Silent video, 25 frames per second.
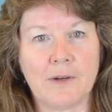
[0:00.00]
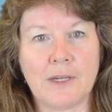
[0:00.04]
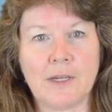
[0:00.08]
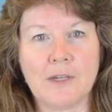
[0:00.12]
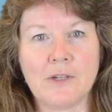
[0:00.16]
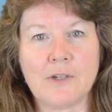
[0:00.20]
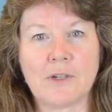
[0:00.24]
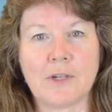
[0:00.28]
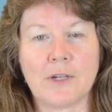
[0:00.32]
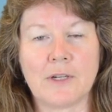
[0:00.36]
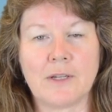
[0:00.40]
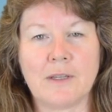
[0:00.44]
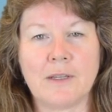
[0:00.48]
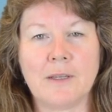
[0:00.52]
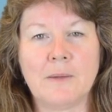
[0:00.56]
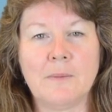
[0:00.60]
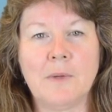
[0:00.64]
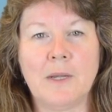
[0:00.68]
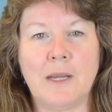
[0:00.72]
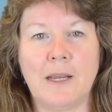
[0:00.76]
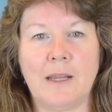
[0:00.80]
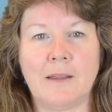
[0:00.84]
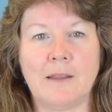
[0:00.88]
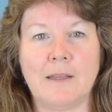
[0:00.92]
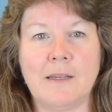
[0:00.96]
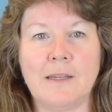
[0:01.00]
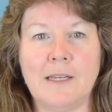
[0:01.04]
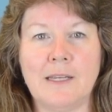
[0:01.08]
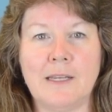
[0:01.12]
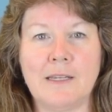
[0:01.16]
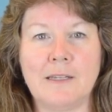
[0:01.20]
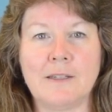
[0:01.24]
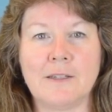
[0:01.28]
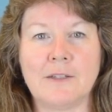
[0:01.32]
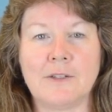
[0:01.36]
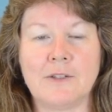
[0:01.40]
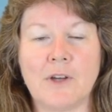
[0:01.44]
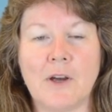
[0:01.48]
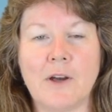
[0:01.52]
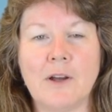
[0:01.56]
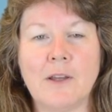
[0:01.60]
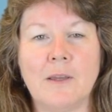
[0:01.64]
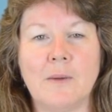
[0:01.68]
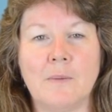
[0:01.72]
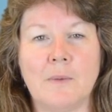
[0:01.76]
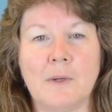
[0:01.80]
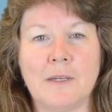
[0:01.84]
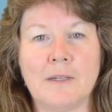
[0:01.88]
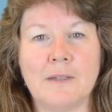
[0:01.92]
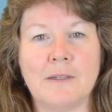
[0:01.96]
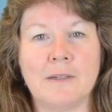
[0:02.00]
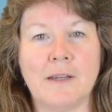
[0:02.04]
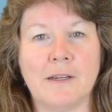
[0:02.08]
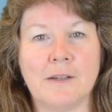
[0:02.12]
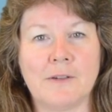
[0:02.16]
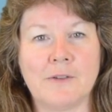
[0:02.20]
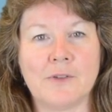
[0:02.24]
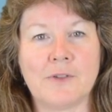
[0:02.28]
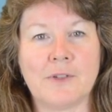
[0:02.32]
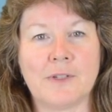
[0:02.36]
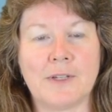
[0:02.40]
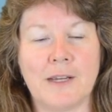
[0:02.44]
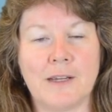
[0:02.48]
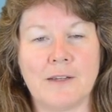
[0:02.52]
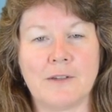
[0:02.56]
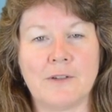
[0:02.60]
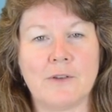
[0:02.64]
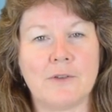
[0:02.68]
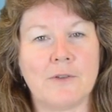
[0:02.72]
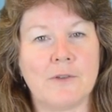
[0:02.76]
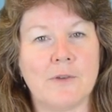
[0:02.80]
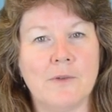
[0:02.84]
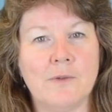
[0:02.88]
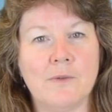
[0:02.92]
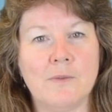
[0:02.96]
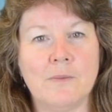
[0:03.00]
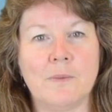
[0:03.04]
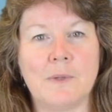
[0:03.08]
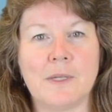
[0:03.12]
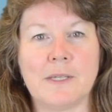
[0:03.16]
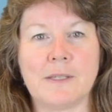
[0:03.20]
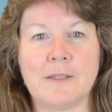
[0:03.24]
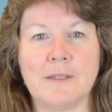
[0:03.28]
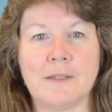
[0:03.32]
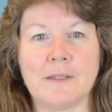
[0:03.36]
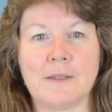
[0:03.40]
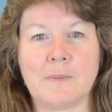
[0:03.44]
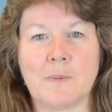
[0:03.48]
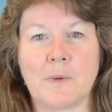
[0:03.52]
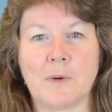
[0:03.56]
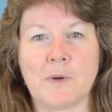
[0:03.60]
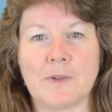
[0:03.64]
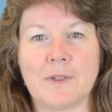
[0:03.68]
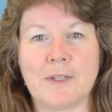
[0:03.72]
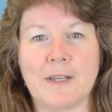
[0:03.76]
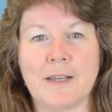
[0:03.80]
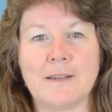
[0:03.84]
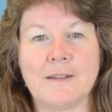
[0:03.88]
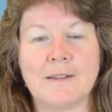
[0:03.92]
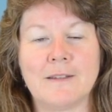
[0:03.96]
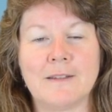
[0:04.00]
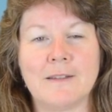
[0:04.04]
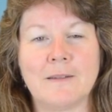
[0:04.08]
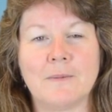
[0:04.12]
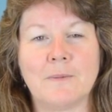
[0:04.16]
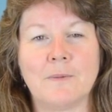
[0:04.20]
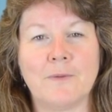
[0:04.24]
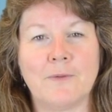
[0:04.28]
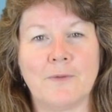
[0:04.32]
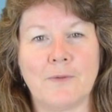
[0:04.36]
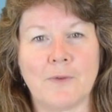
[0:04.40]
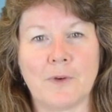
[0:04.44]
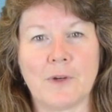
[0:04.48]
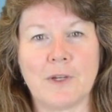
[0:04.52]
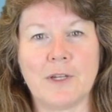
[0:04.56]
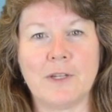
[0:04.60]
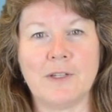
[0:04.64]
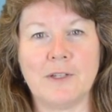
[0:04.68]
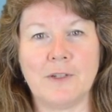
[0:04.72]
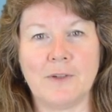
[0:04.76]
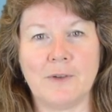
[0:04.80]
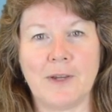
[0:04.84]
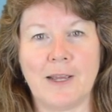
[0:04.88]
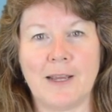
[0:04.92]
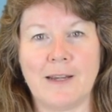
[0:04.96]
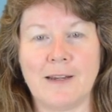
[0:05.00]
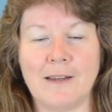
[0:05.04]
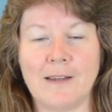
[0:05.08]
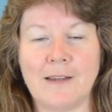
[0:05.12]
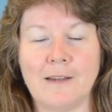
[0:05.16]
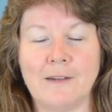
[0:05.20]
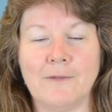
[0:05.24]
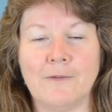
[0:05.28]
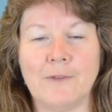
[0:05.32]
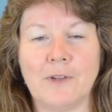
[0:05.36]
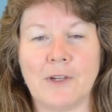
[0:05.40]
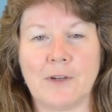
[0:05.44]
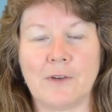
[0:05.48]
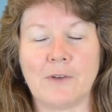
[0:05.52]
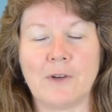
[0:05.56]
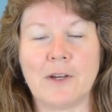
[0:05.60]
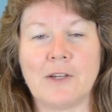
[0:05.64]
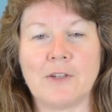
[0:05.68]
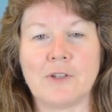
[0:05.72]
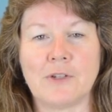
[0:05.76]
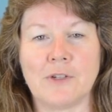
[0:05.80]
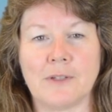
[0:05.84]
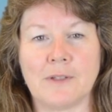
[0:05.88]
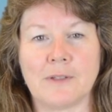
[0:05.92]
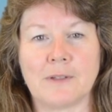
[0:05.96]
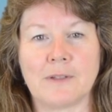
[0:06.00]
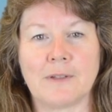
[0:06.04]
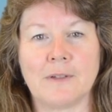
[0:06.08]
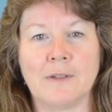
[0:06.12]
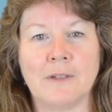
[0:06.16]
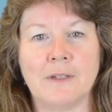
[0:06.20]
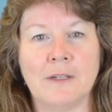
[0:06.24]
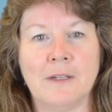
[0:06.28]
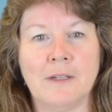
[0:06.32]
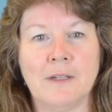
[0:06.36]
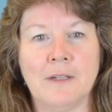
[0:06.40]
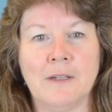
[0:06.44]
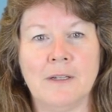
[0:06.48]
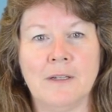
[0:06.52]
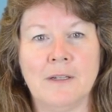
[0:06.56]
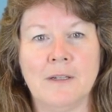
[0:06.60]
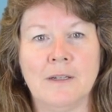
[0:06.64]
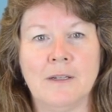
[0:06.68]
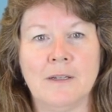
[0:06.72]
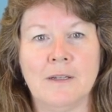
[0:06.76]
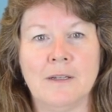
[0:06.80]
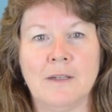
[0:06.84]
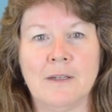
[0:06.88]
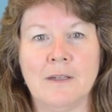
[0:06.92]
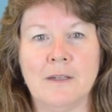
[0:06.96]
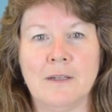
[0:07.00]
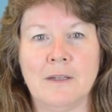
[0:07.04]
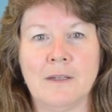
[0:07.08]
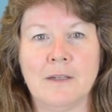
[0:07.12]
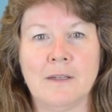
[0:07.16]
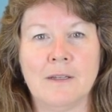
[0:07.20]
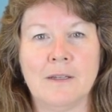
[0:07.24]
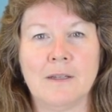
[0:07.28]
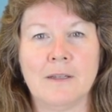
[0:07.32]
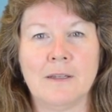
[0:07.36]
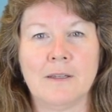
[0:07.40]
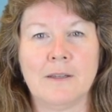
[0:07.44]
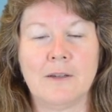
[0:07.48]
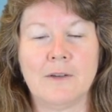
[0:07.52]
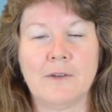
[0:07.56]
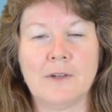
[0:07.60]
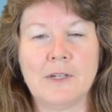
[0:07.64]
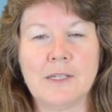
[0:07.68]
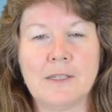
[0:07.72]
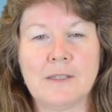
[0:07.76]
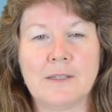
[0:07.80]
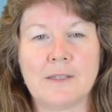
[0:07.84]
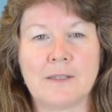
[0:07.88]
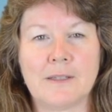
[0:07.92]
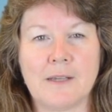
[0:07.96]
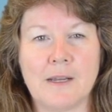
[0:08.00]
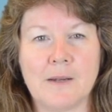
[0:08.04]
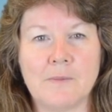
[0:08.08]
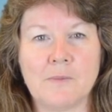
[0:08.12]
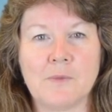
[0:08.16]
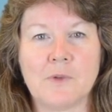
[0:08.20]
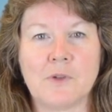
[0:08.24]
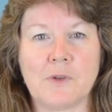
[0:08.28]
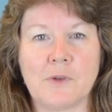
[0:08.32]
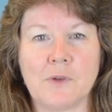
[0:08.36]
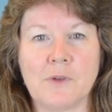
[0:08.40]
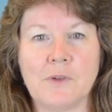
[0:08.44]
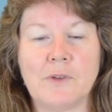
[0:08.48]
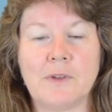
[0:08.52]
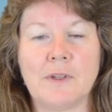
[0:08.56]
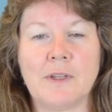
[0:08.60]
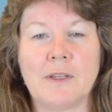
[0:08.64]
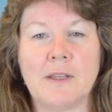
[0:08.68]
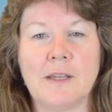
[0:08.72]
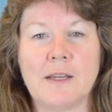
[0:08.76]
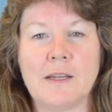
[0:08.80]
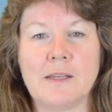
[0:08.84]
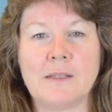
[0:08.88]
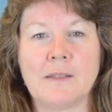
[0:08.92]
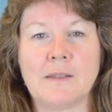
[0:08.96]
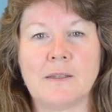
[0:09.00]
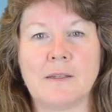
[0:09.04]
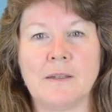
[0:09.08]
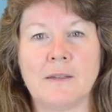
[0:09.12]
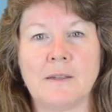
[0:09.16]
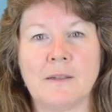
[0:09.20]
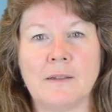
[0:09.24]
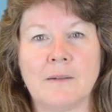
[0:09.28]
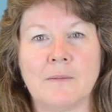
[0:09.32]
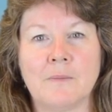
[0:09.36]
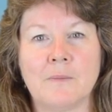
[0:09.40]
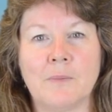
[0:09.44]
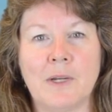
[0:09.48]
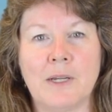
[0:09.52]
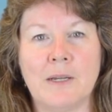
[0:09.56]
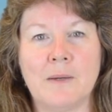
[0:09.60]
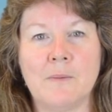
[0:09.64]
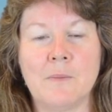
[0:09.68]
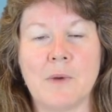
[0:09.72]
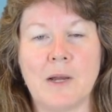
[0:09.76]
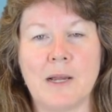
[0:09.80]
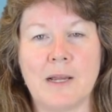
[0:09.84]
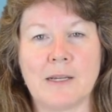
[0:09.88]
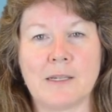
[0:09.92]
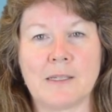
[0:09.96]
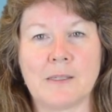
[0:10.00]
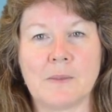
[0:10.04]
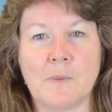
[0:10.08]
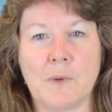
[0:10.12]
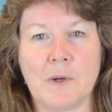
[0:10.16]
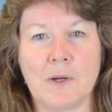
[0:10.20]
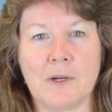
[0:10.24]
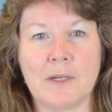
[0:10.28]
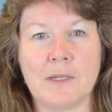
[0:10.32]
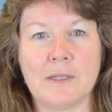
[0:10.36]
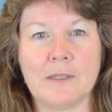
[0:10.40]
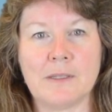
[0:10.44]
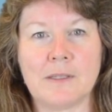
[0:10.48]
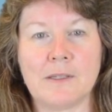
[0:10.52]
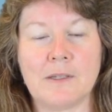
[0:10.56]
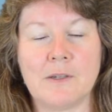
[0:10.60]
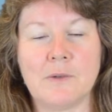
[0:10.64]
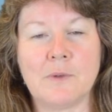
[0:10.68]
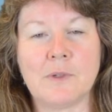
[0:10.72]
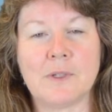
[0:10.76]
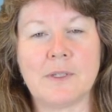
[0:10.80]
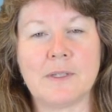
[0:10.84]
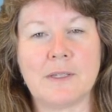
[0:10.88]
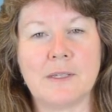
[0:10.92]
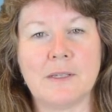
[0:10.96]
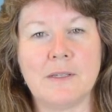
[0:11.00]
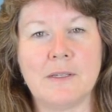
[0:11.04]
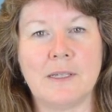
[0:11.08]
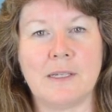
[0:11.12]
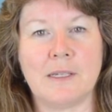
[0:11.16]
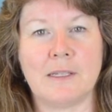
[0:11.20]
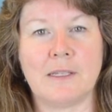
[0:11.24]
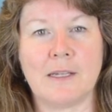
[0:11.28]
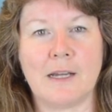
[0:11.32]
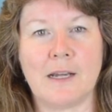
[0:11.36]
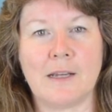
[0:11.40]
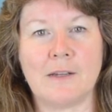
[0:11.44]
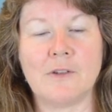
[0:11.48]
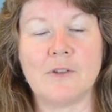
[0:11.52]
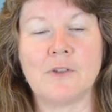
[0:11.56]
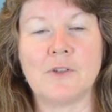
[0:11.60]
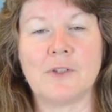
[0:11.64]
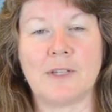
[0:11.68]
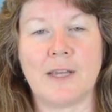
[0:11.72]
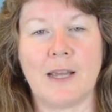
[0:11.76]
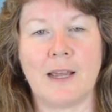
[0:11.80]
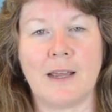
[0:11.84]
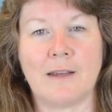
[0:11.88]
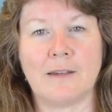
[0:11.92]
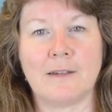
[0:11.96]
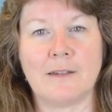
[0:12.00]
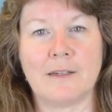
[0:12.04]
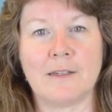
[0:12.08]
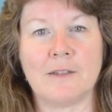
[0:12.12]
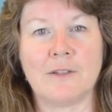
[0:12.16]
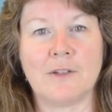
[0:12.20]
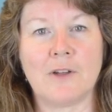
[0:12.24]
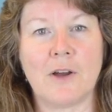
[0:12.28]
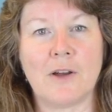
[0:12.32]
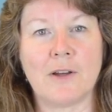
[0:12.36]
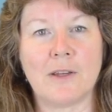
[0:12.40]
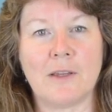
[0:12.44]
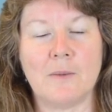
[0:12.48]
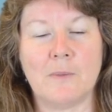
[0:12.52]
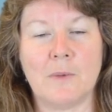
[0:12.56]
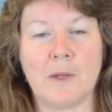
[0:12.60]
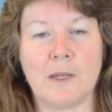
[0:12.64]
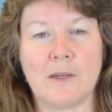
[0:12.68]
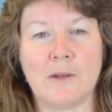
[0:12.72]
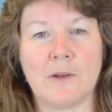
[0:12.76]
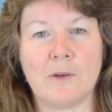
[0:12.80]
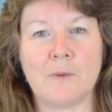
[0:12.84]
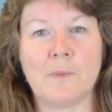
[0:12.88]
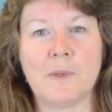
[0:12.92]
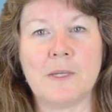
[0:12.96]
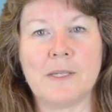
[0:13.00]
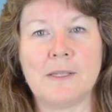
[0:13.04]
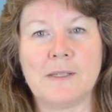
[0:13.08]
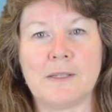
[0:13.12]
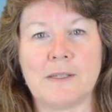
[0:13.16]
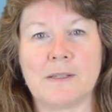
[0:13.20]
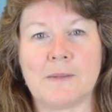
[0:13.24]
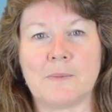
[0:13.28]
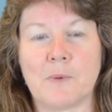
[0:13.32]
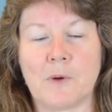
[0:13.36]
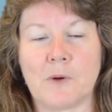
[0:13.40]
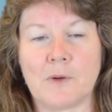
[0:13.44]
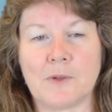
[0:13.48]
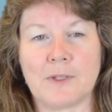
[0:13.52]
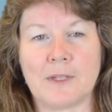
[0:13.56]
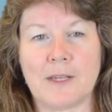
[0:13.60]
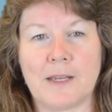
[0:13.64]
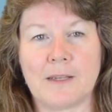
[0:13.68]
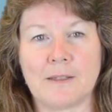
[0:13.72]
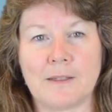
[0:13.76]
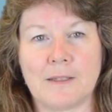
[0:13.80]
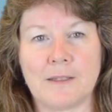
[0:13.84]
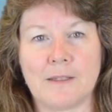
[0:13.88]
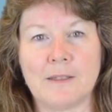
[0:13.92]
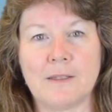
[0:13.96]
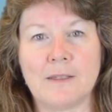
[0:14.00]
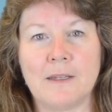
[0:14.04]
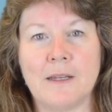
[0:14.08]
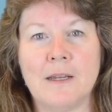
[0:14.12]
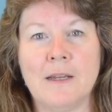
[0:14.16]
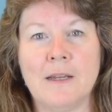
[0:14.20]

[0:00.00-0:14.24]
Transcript: should eliminate the need to document and understand your own business processes before you do any configurations. There is some truth to this, but in my experience, you will still need to understand and document your business processes